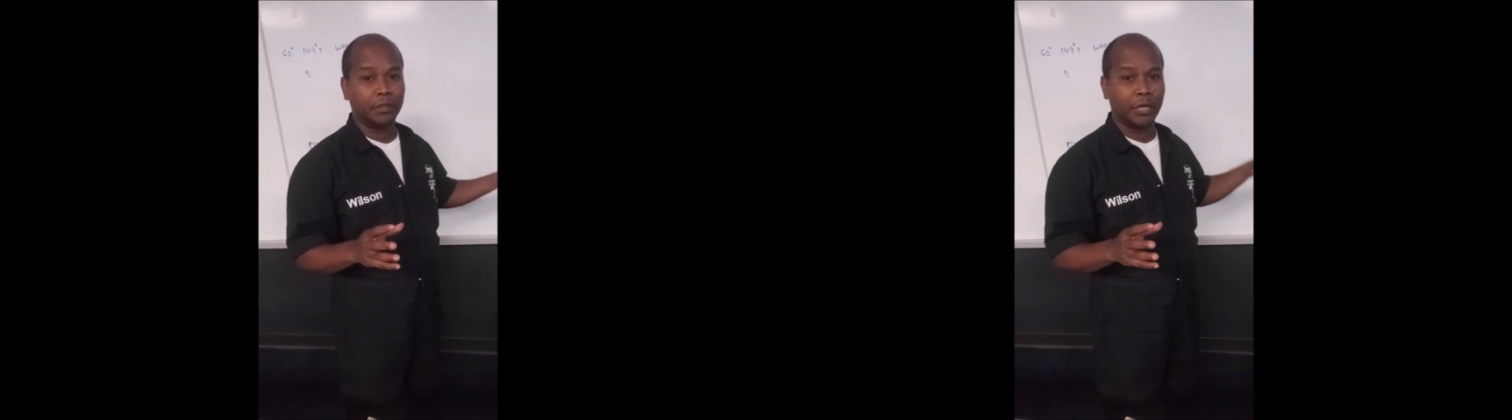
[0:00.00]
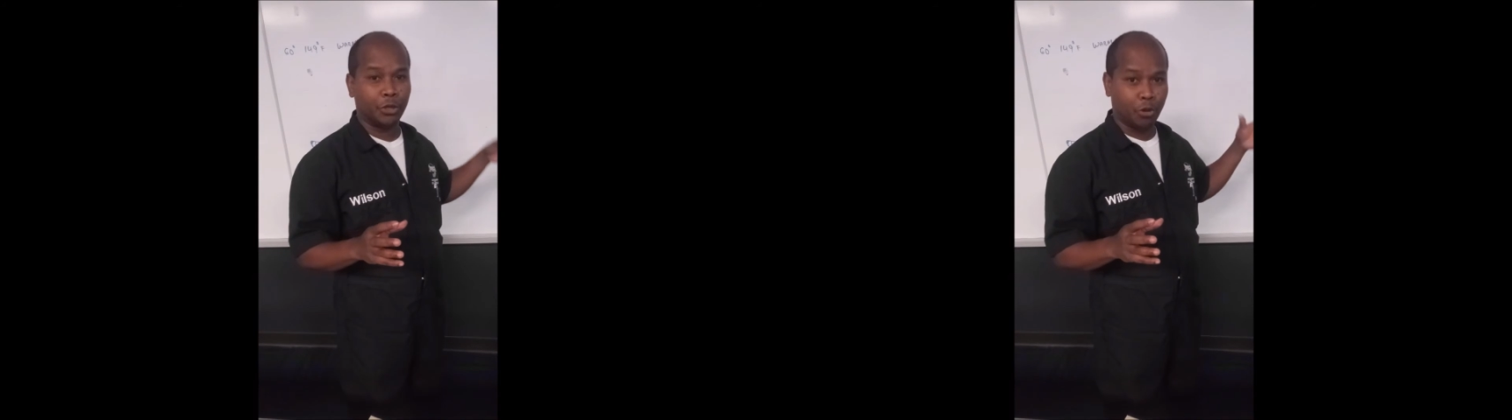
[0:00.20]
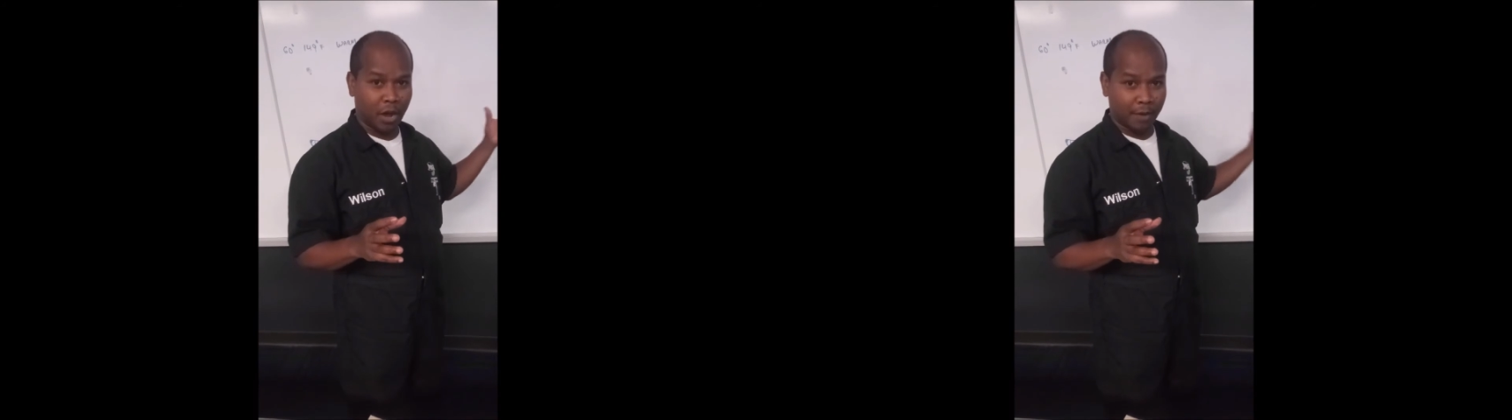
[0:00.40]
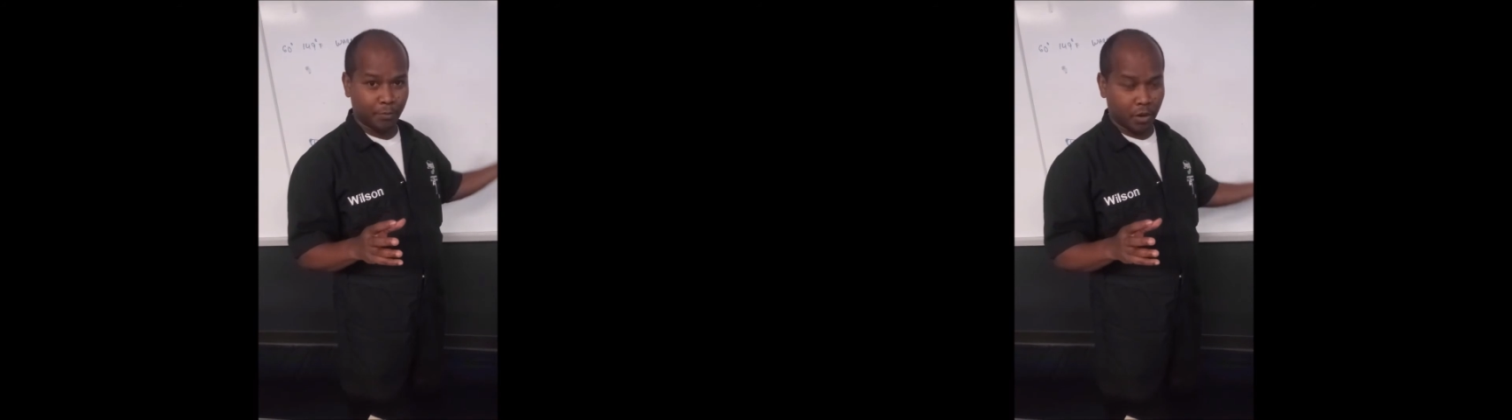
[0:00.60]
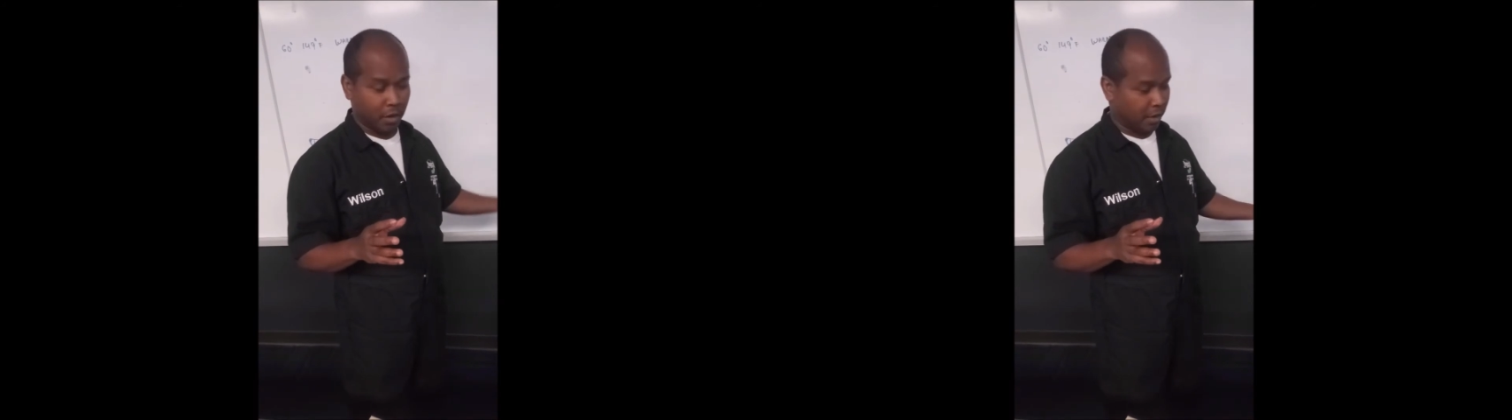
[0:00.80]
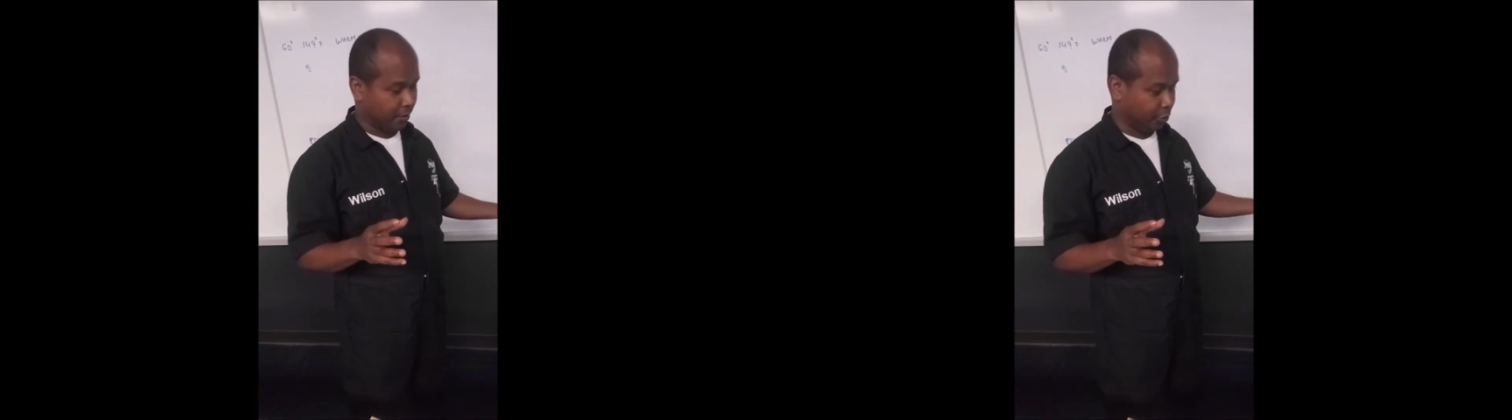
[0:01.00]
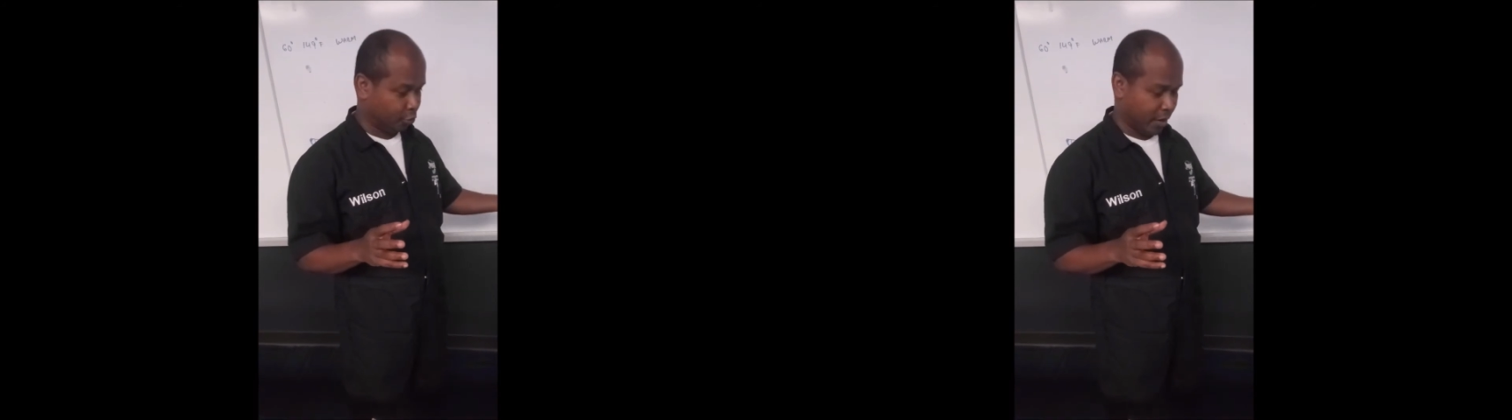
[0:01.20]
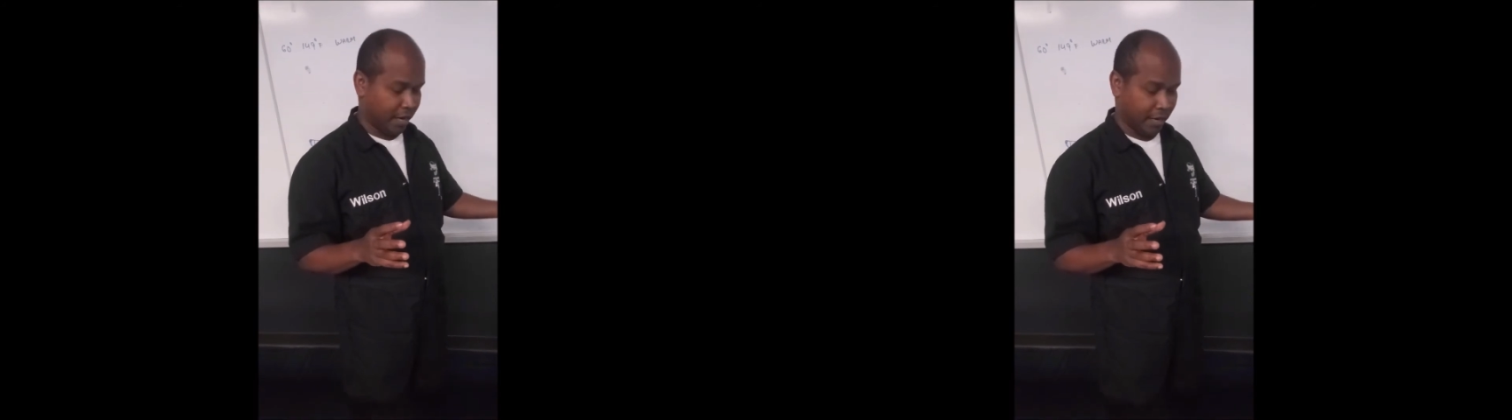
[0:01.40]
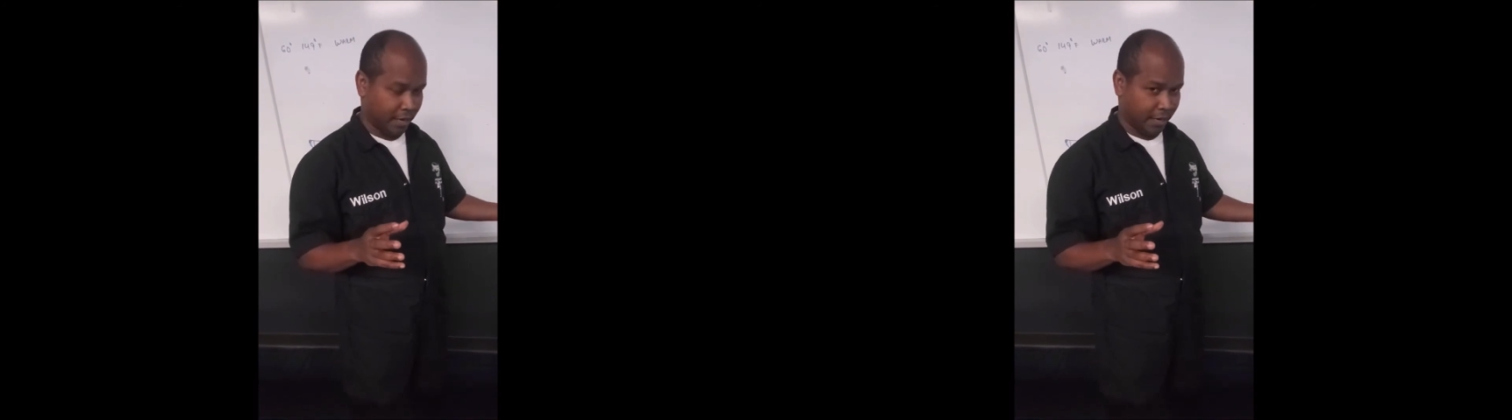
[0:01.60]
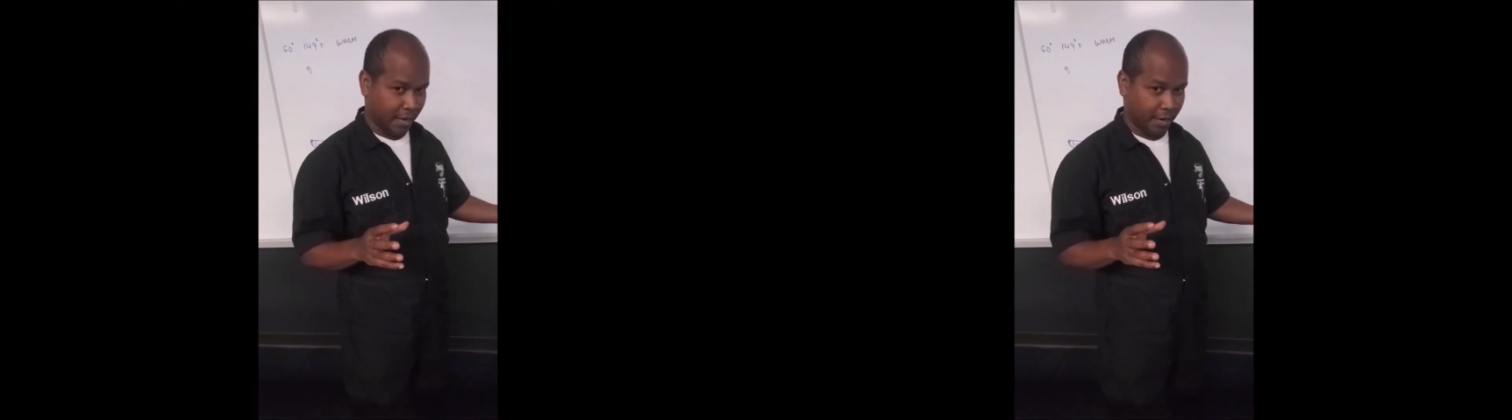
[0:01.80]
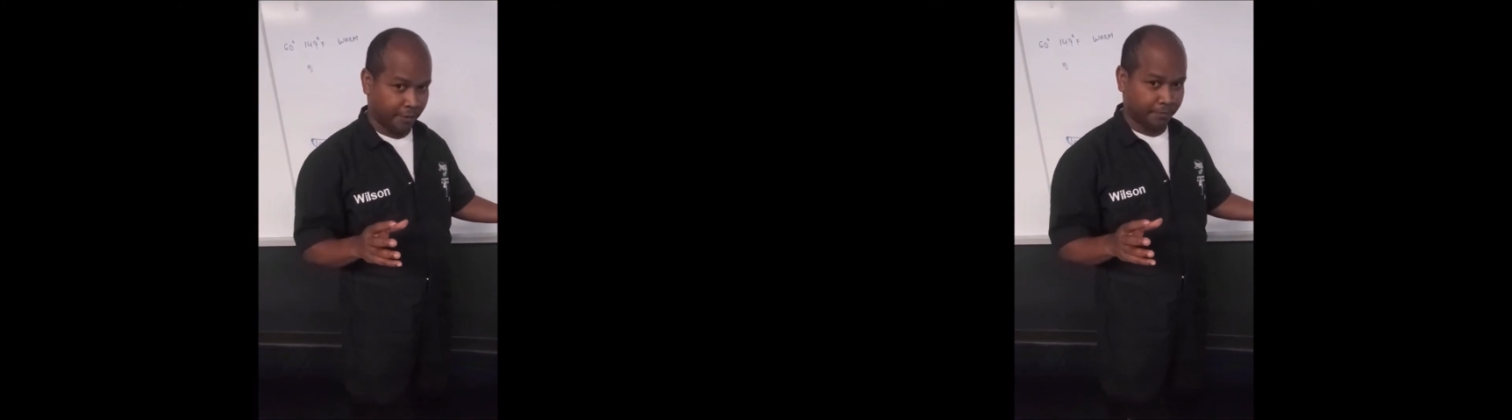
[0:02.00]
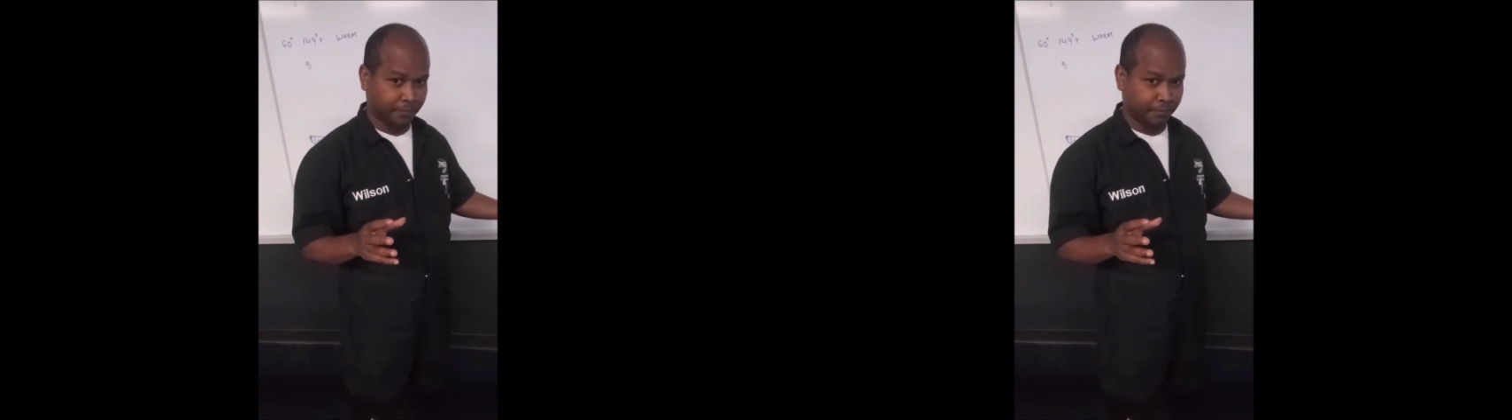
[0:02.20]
that you have drained in there.